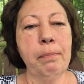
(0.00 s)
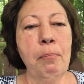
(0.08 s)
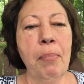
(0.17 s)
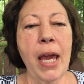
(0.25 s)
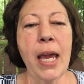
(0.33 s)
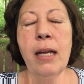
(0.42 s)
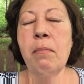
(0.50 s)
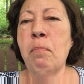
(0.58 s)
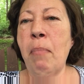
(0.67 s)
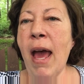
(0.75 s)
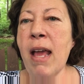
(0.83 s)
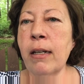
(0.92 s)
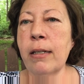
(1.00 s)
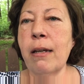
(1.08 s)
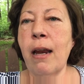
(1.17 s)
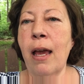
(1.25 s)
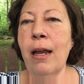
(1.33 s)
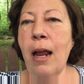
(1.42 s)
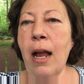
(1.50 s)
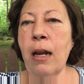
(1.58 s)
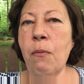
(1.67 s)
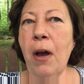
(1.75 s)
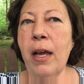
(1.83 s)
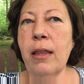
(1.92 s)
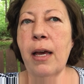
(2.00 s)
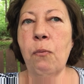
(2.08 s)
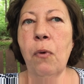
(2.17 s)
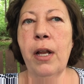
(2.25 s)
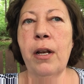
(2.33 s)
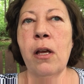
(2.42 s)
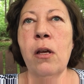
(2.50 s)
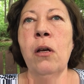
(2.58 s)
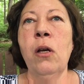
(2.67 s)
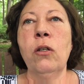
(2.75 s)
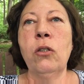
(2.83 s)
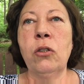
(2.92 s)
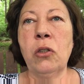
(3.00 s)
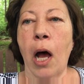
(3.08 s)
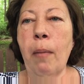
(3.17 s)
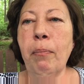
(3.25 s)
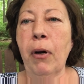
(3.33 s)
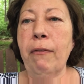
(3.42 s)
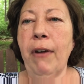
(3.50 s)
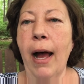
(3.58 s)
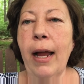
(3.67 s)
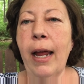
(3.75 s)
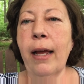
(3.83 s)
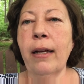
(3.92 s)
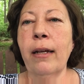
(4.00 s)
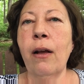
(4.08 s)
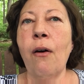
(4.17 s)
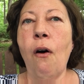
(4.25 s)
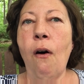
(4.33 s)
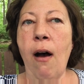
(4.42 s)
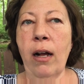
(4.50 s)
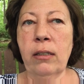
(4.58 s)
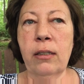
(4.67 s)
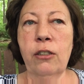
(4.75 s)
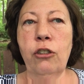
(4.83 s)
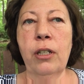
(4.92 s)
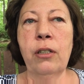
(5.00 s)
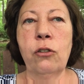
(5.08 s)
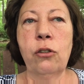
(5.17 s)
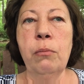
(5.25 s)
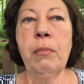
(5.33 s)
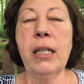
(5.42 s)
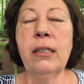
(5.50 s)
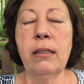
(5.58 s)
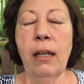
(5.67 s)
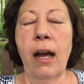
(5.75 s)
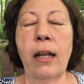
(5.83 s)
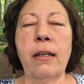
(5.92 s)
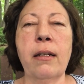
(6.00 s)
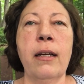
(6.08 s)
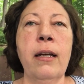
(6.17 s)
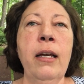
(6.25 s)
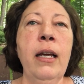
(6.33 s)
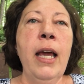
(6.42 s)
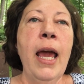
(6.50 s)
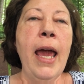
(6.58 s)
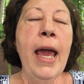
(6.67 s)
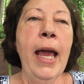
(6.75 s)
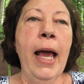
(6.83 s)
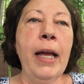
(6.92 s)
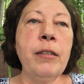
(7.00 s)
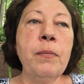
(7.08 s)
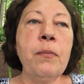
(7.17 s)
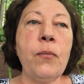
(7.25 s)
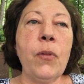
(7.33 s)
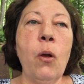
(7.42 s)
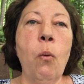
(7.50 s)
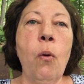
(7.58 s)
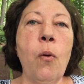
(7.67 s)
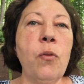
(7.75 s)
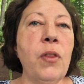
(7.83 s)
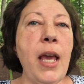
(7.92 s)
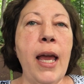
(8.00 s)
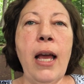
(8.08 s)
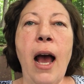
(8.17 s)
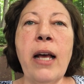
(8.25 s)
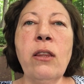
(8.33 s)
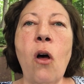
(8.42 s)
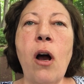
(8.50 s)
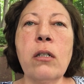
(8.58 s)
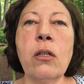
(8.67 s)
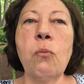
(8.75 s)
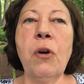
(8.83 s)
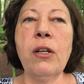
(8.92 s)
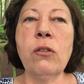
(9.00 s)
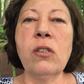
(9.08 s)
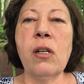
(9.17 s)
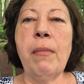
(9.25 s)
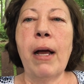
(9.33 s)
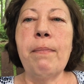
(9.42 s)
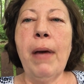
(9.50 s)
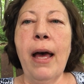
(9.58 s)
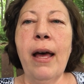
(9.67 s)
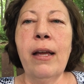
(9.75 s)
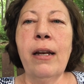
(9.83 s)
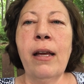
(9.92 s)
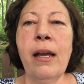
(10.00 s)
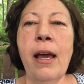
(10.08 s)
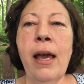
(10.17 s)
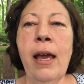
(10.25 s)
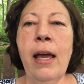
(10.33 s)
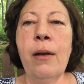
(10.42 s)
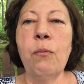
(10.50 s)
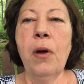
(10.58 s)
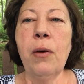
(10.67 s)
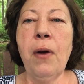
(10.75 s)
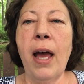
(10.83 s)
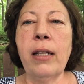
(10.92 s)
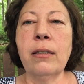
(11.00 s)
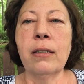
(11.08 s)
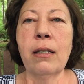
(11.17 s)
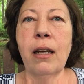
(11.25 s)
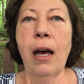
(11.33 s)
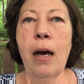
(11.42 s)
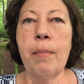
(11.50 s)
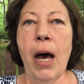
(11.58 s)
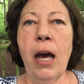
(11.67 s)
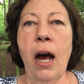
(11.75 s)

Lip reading: being bent in any way that would stop providing oxygen to my son. And they unlocked the wheels on my bed, and we went about